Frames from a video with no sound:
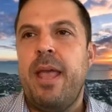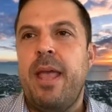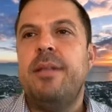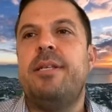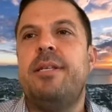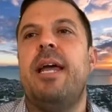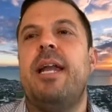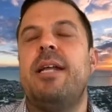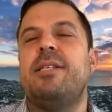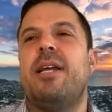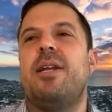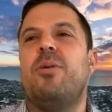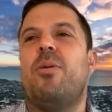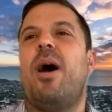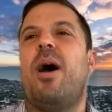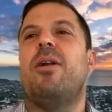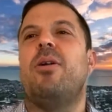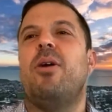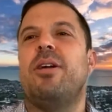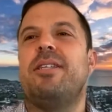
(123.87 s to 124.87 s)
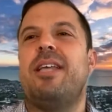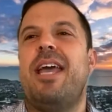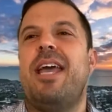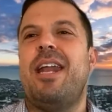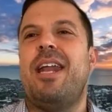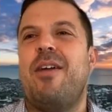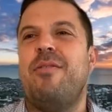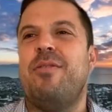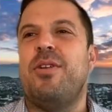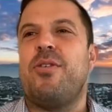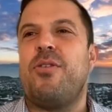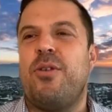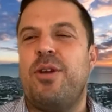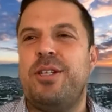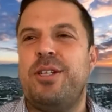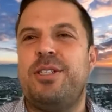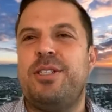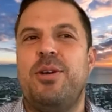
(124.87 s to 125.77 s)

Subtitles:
To get us underway, I'd like to hand over to Trish,